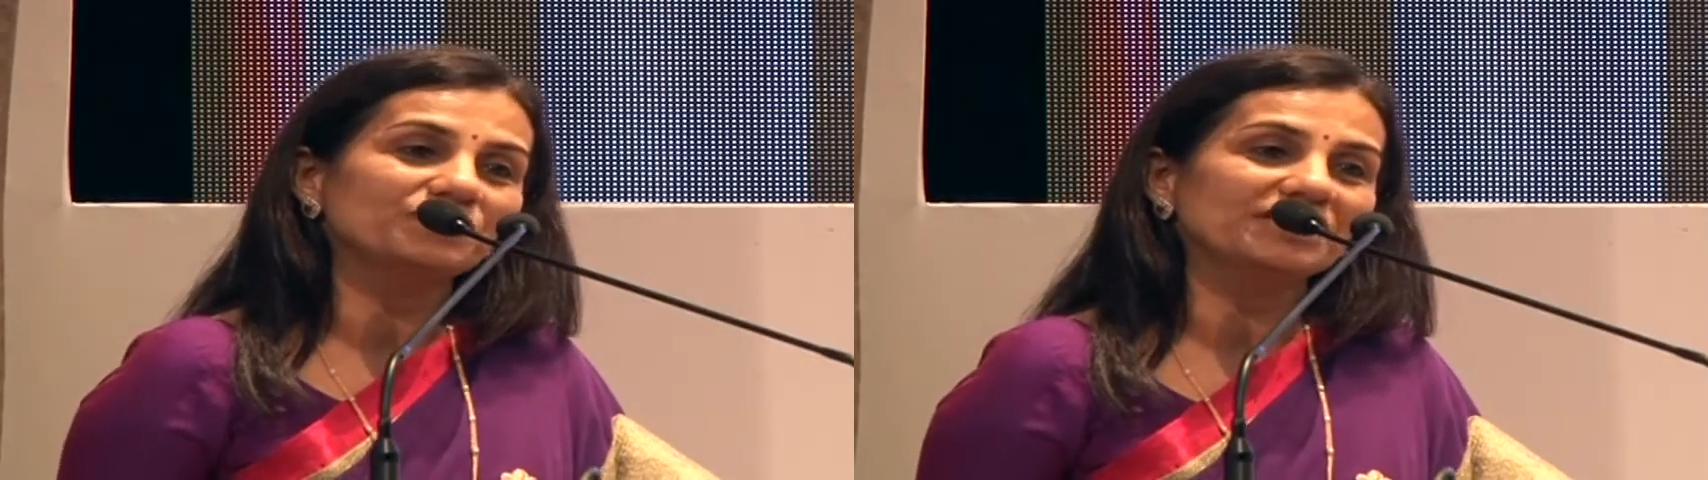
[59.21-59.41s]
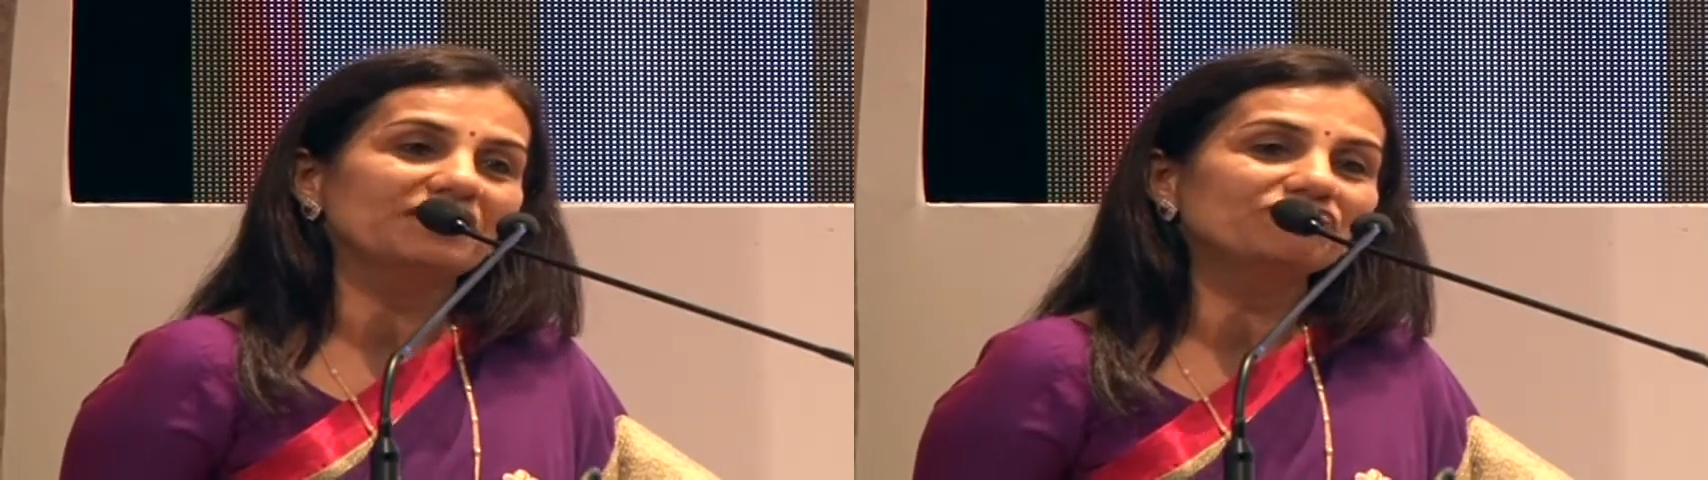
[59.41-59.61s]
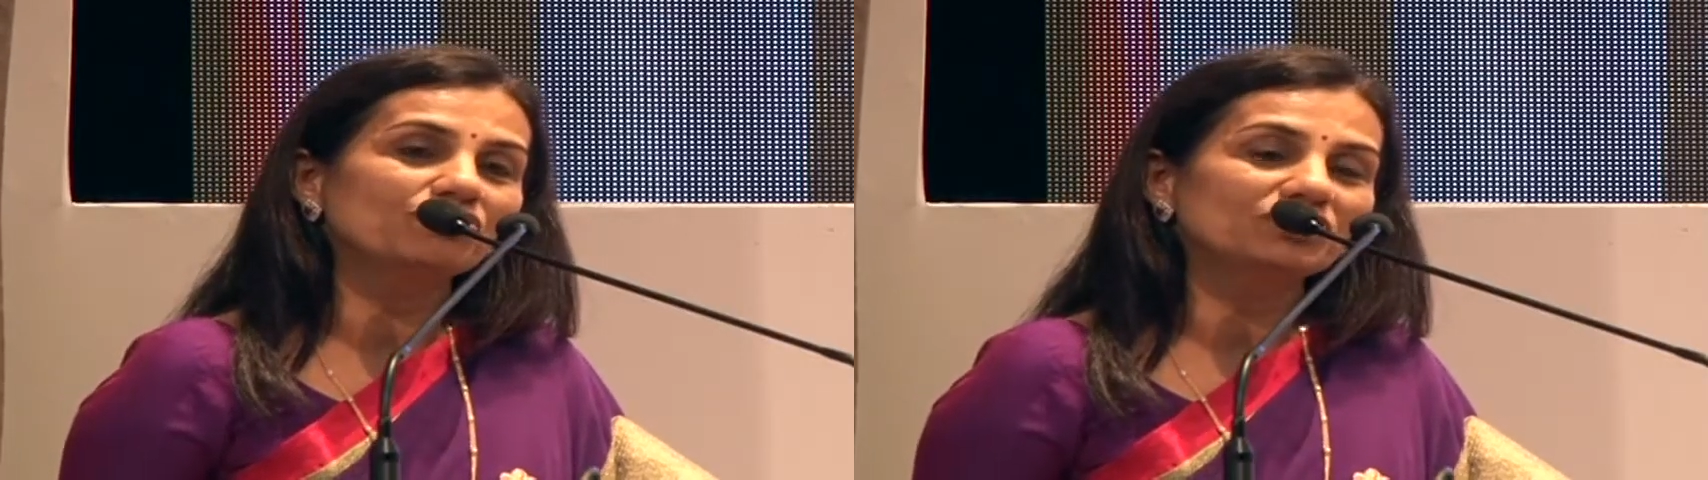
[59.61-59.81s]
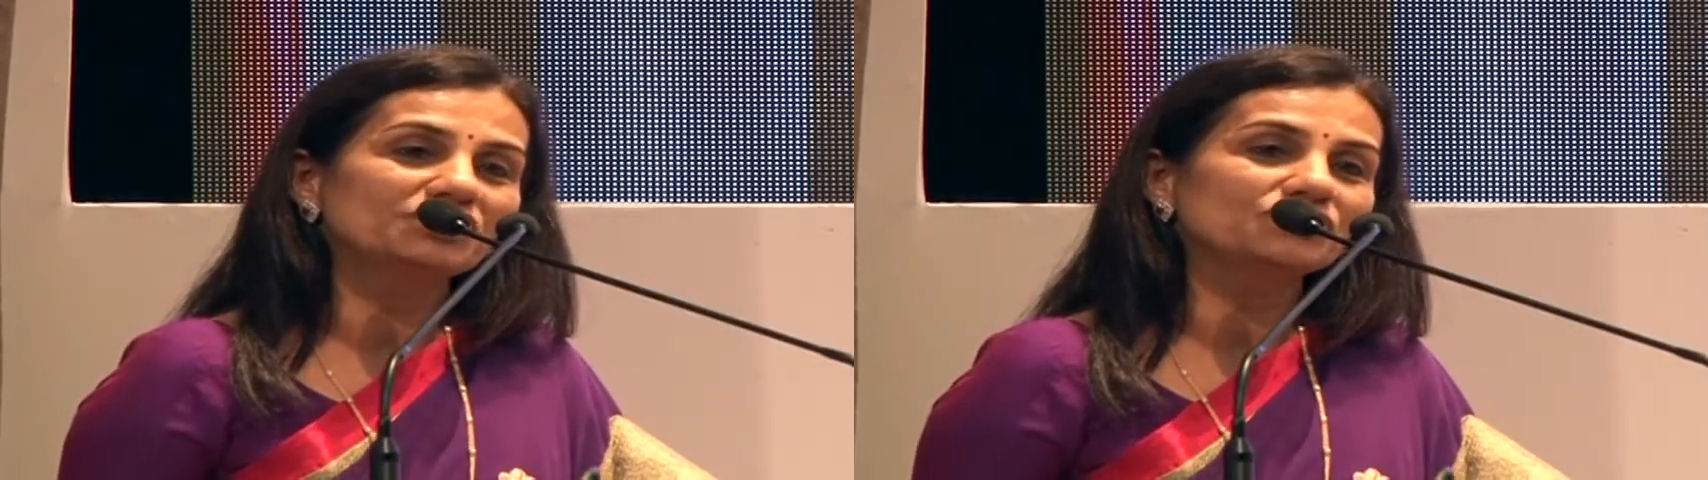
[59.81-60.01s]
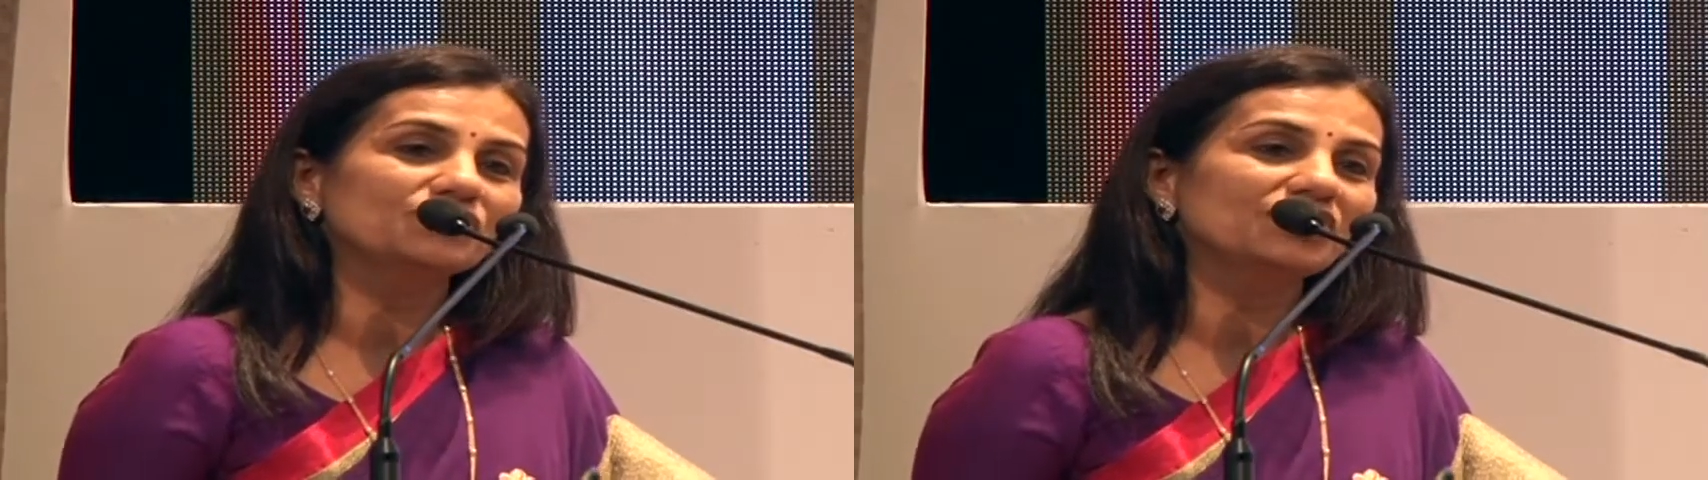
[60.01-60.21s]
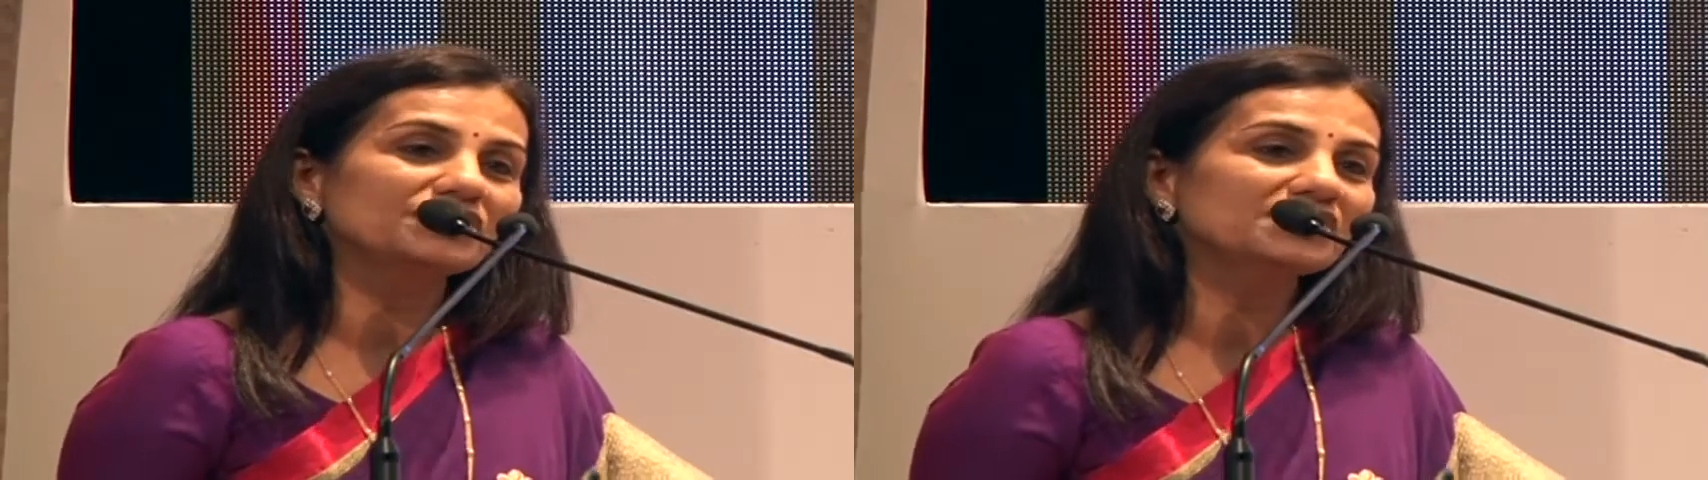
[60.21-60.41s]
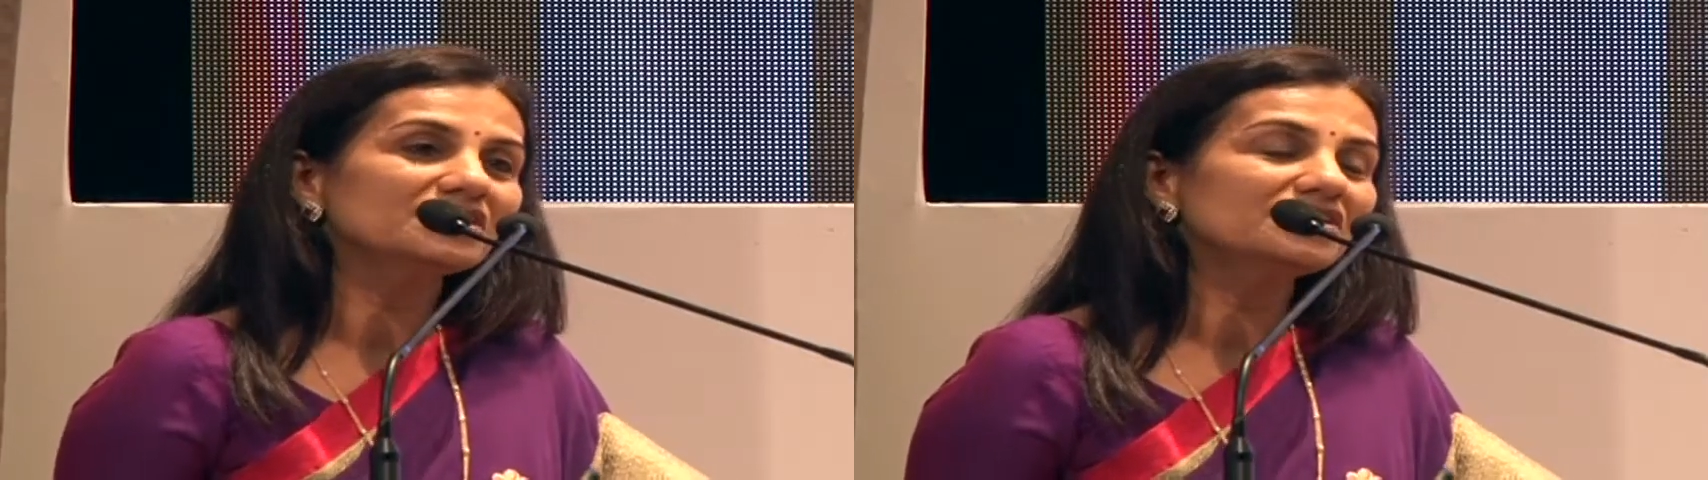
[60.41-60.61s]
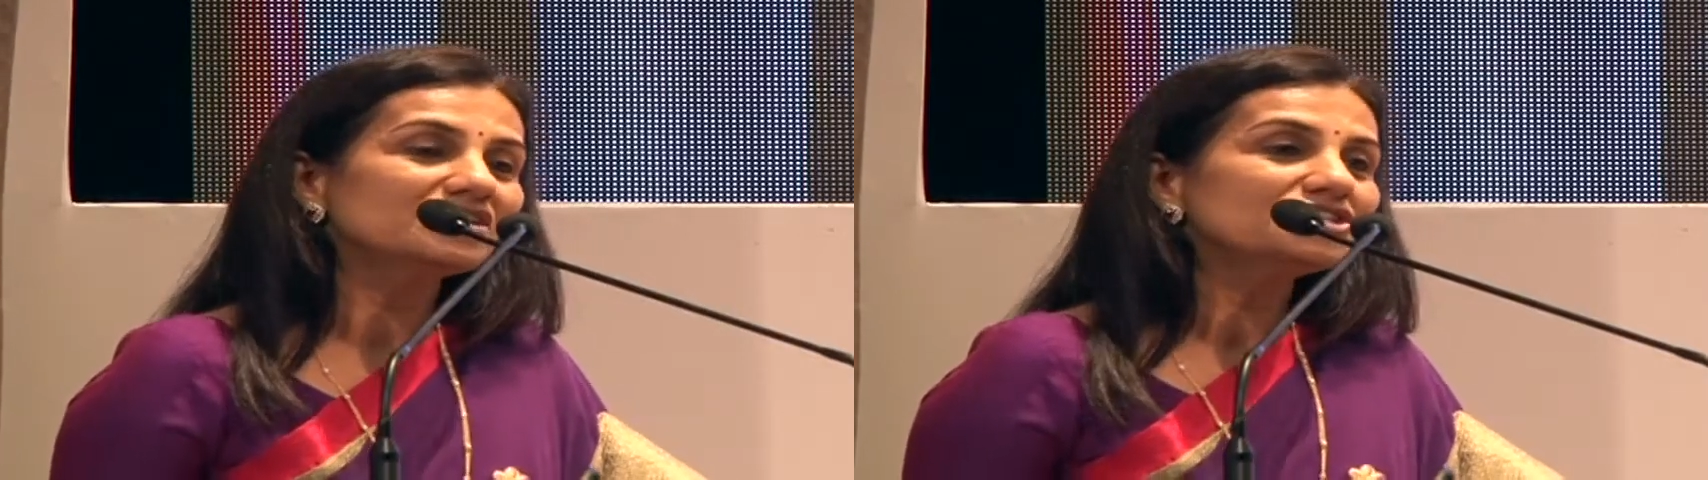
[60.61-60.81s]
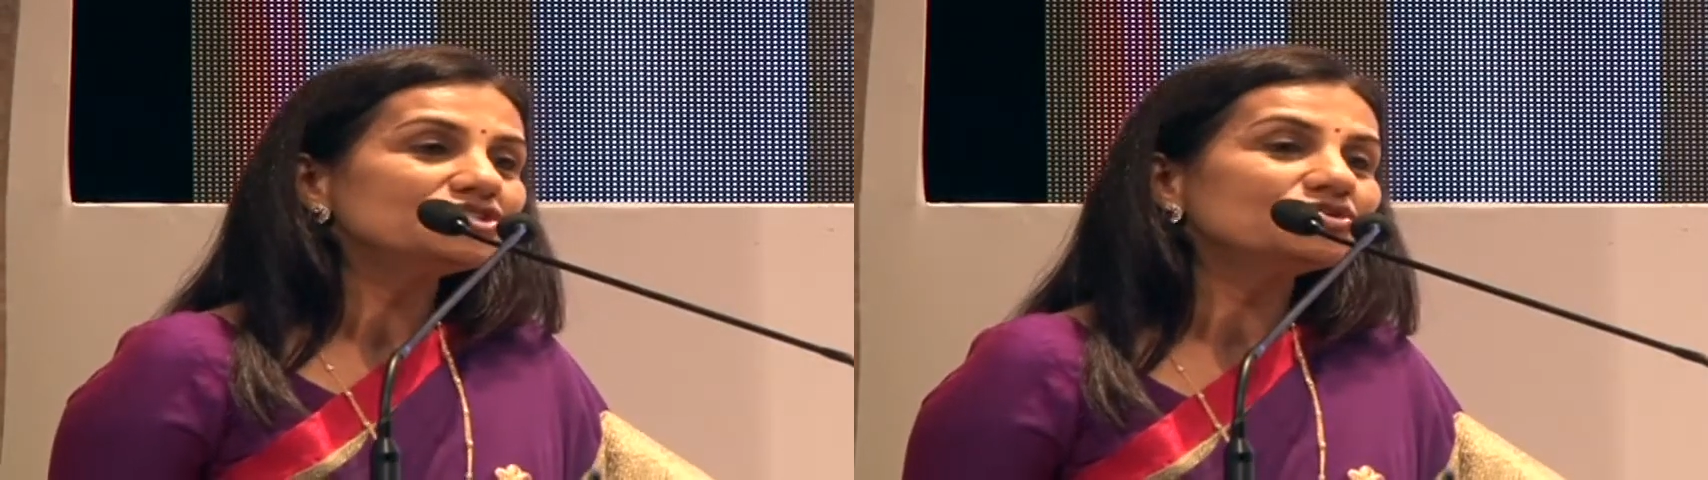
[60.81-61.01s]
but our focus was to